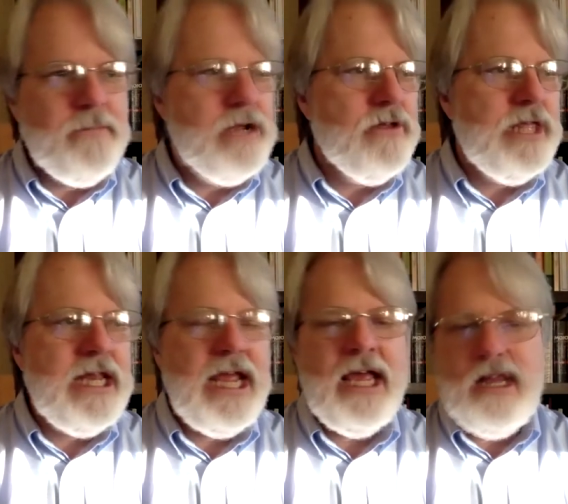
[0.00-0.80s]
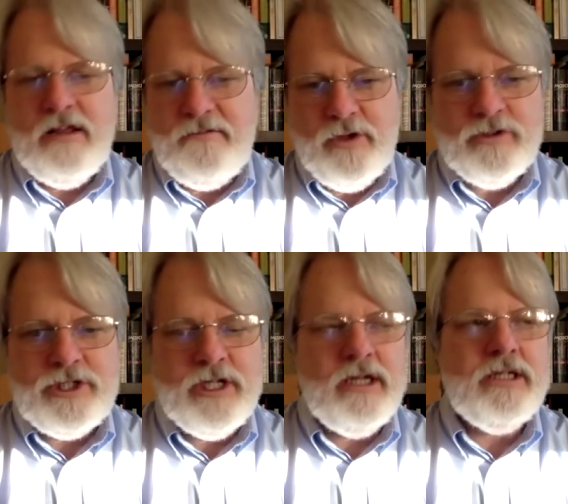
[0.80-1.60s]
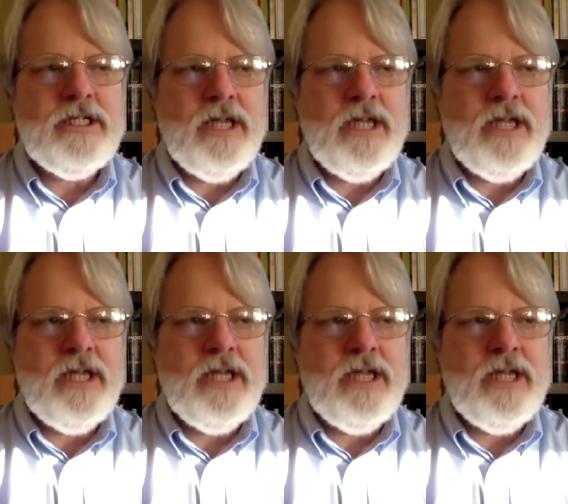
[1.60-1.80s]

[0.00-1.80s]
bigger than any of those things.